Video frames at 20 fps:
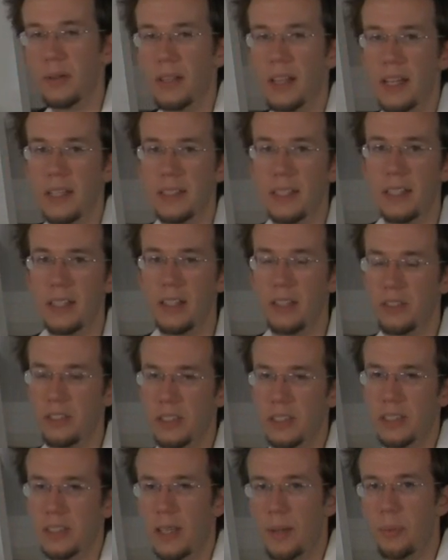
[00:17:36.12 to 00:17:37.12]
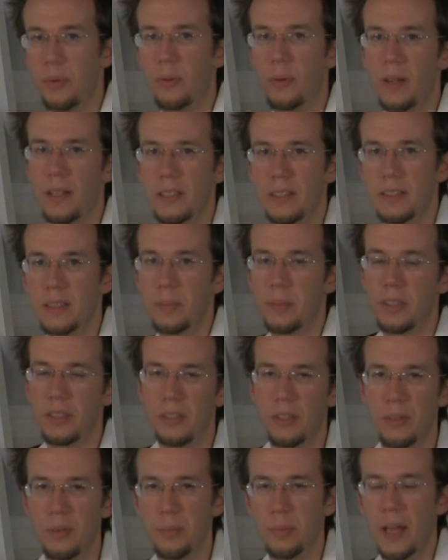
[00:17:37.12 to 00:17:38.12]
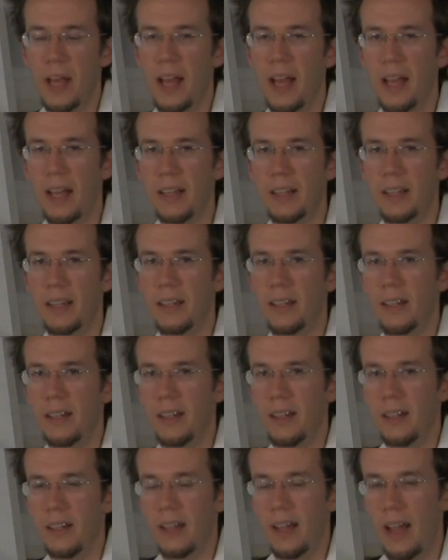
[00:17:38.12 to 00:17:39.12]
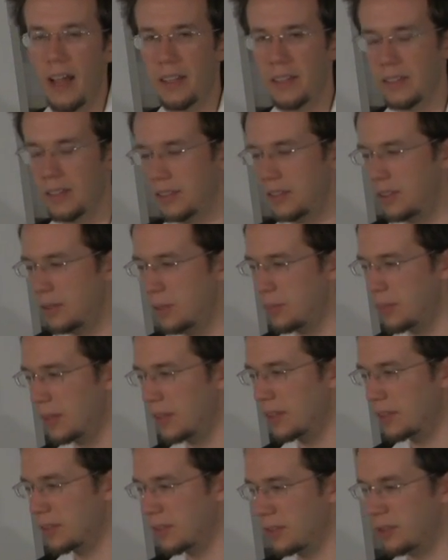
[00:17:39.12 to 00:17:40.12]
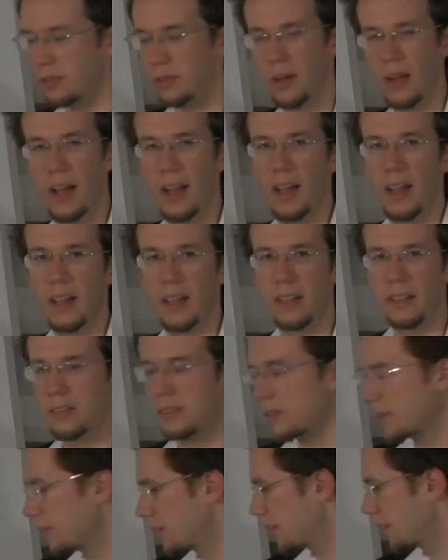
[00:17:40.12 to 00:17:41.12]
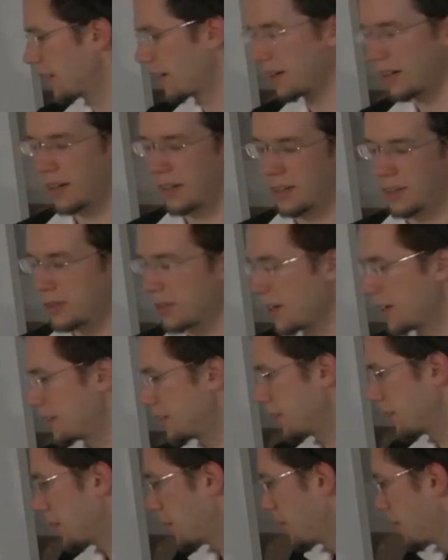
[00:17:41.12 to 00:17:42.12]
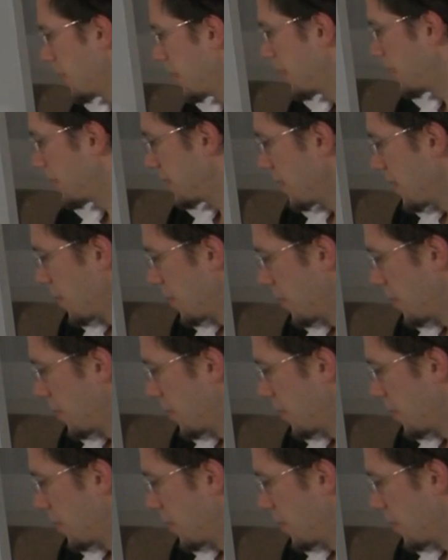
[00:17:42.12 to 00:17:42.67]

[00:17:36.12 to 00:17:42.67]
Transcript: the whole idea. You just slip one semitone back, and then you build your triad, or not your triad, your chord